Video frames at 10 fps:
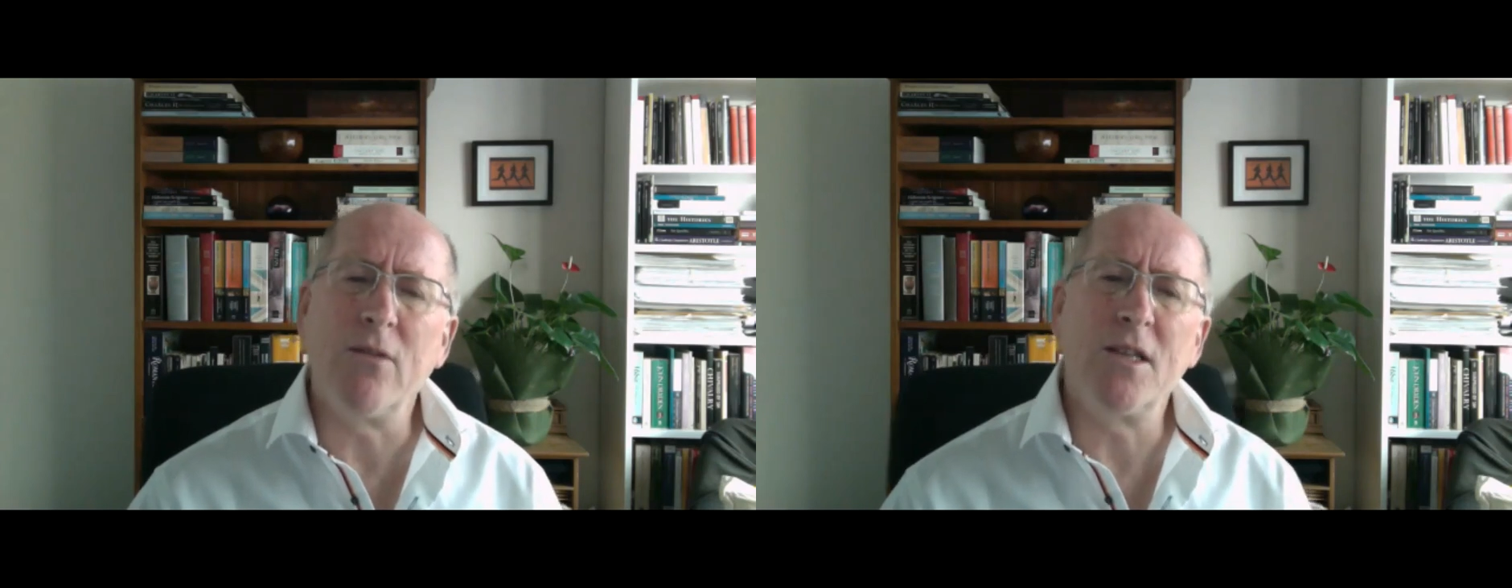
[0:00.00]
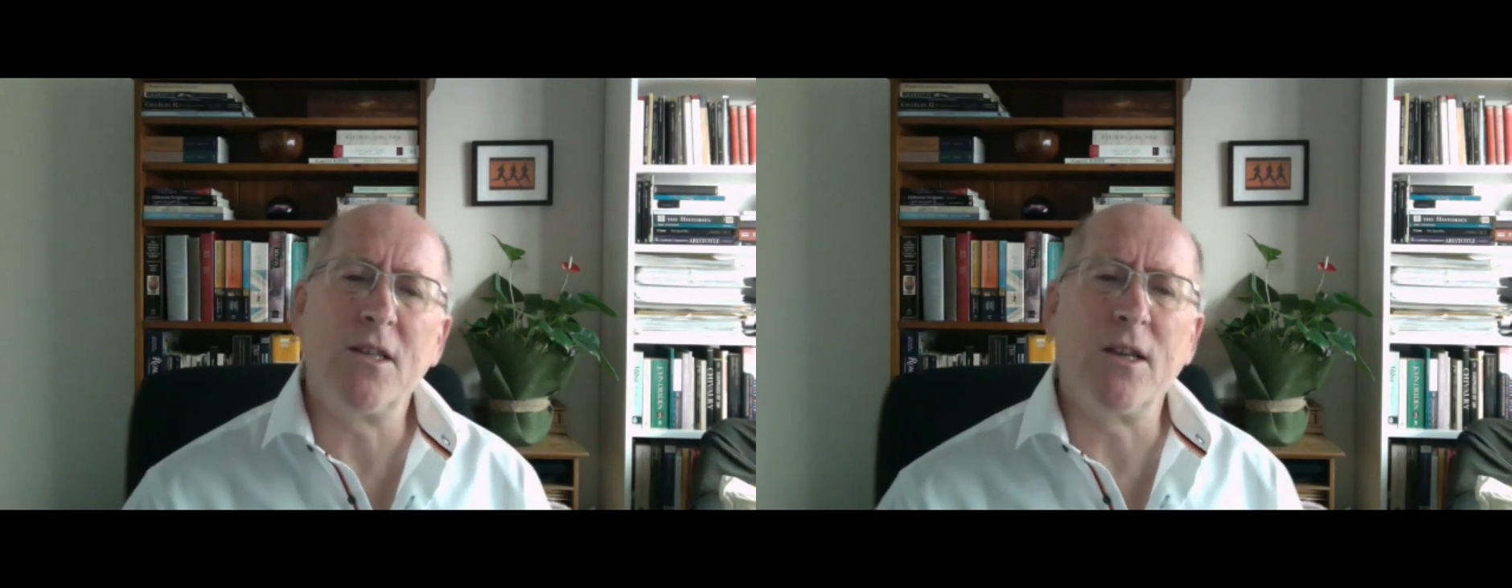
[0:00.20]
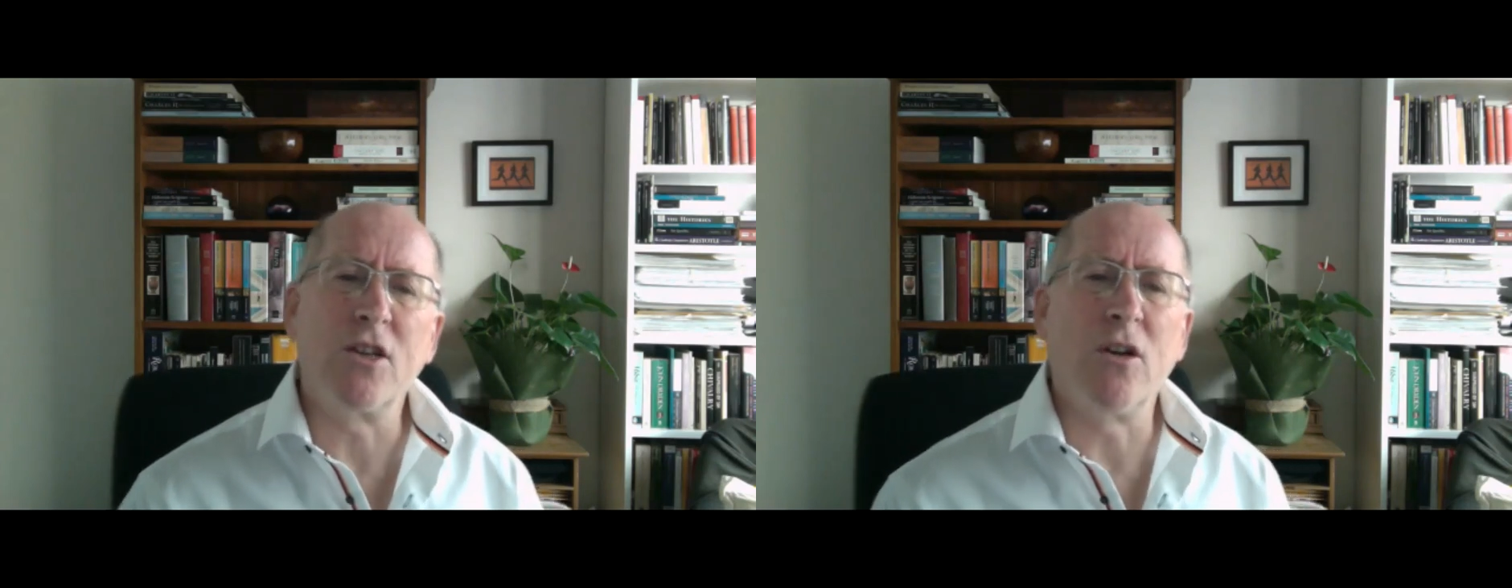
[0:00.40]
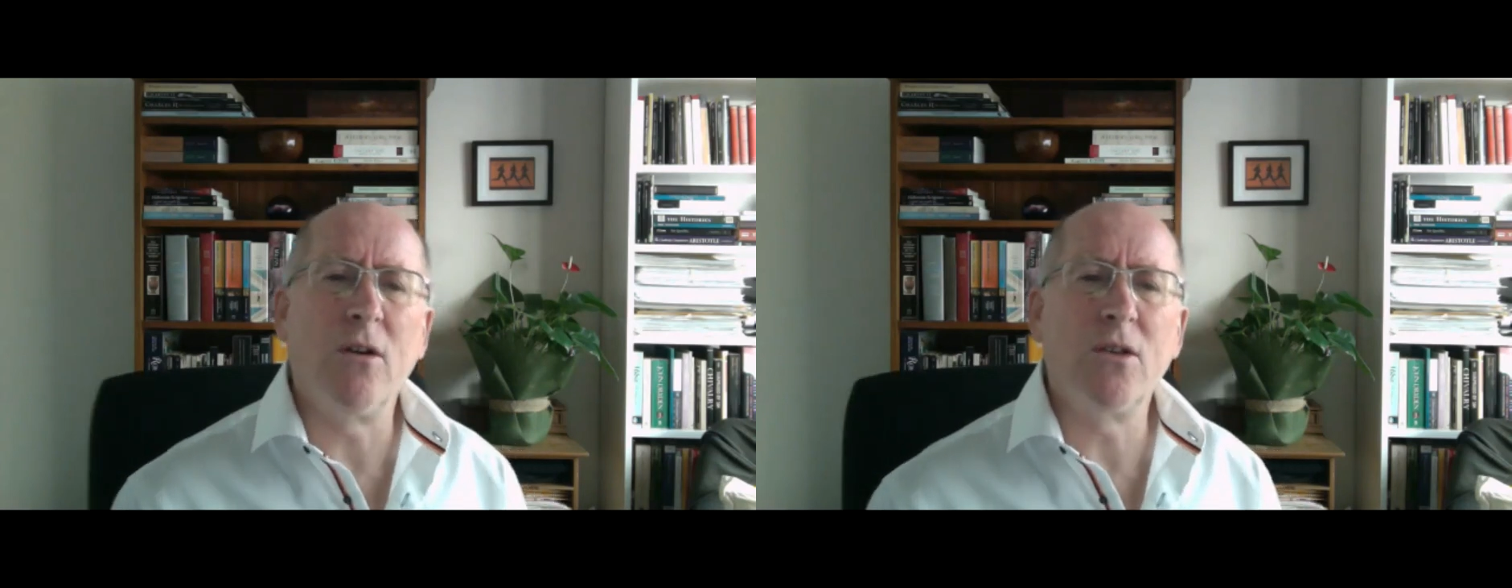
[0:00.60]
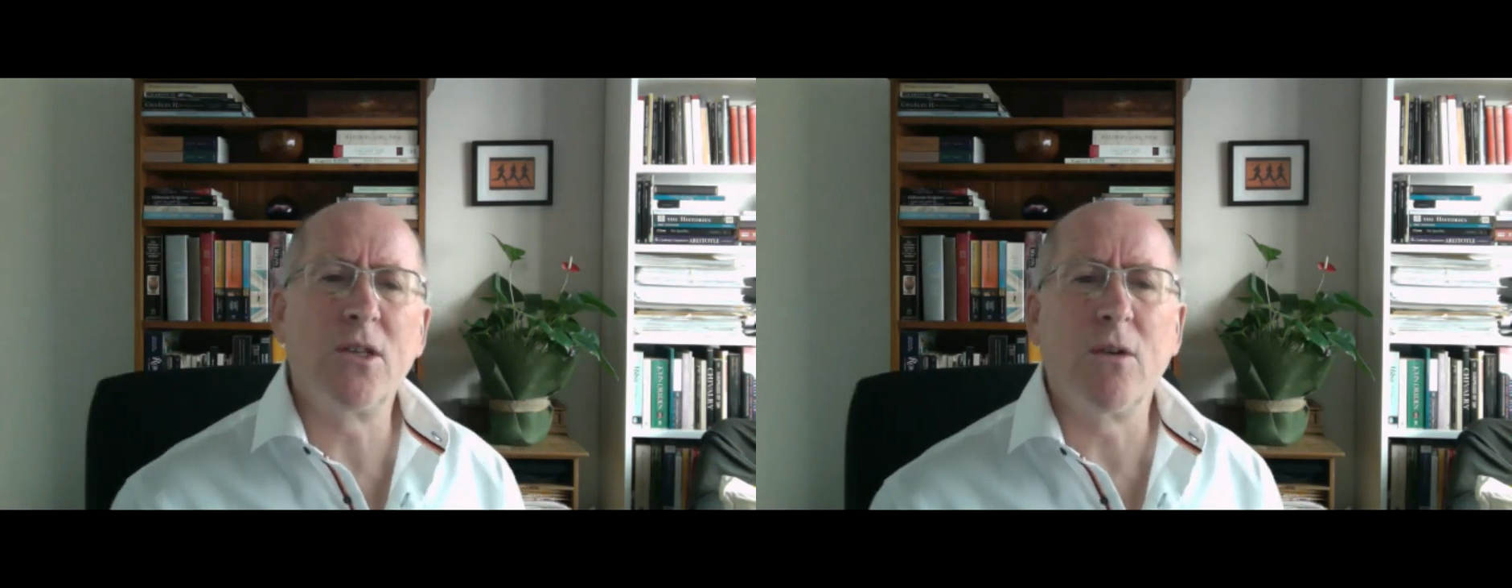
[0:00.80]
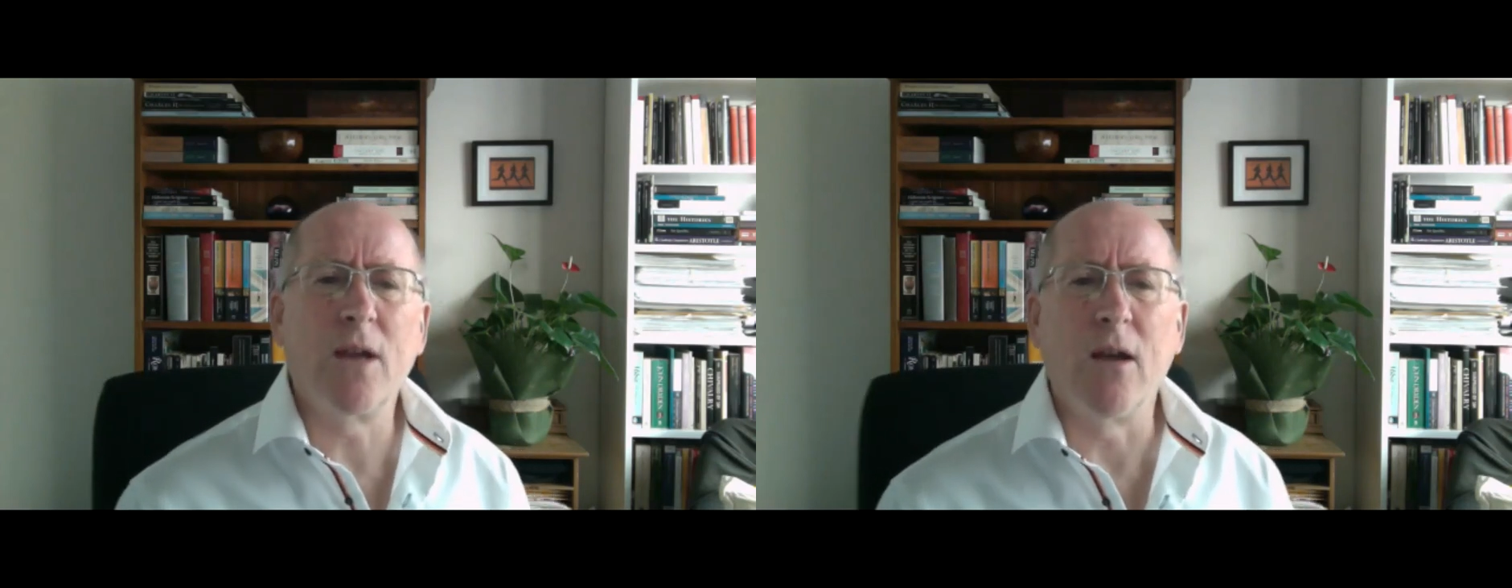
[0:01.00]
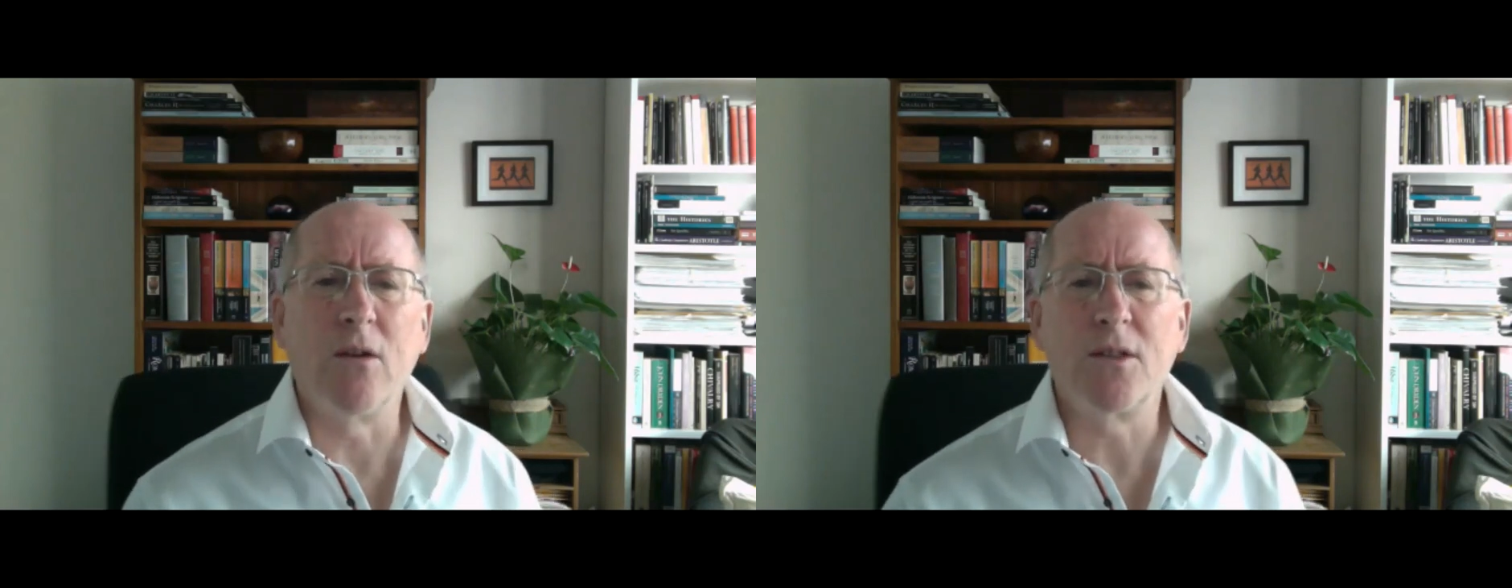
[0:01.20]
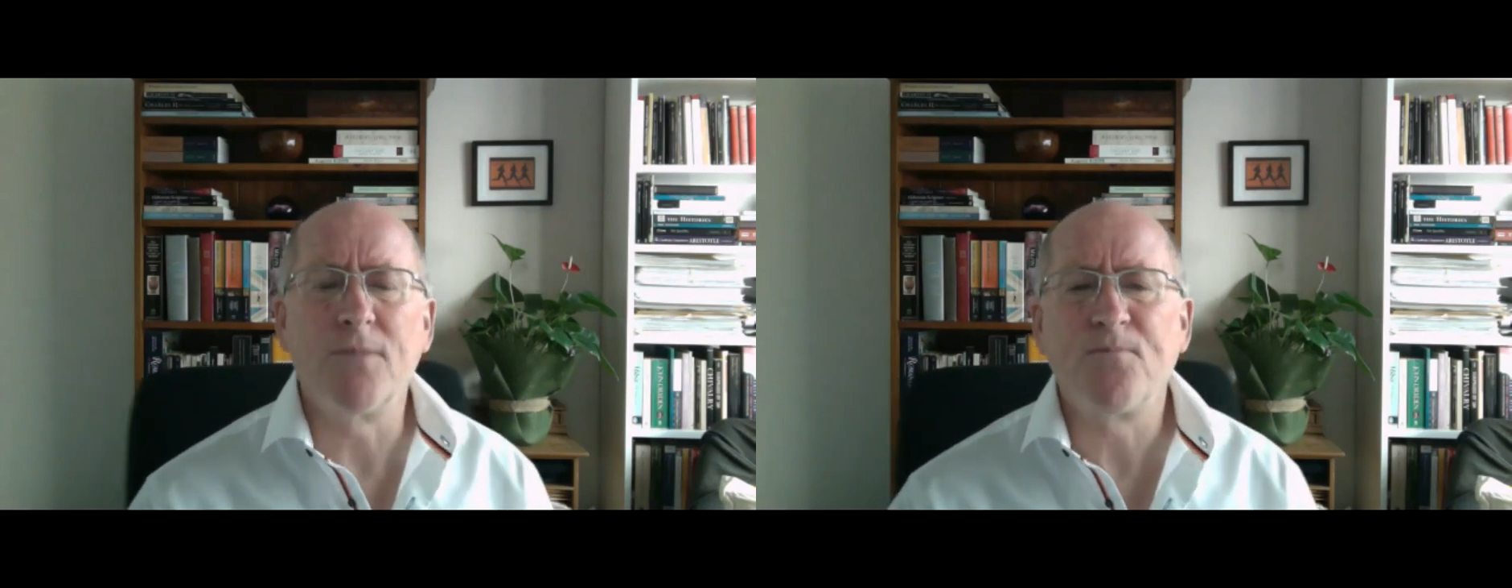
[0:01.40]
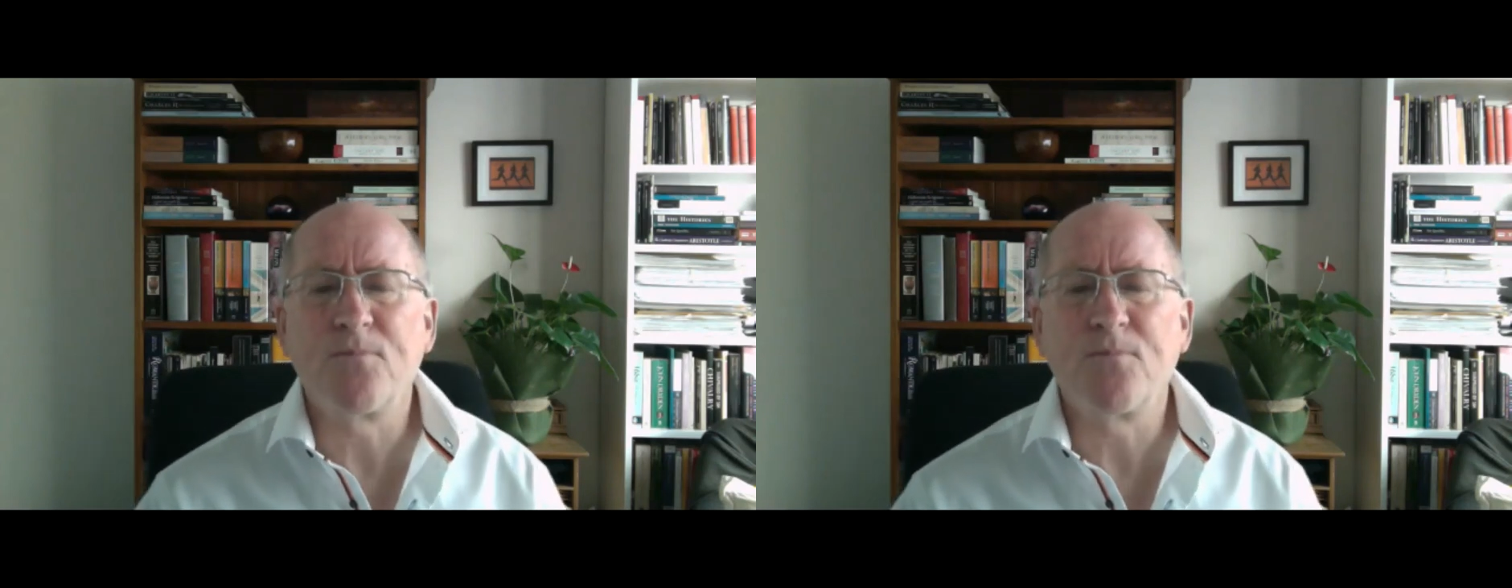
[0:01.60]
this diction also accounts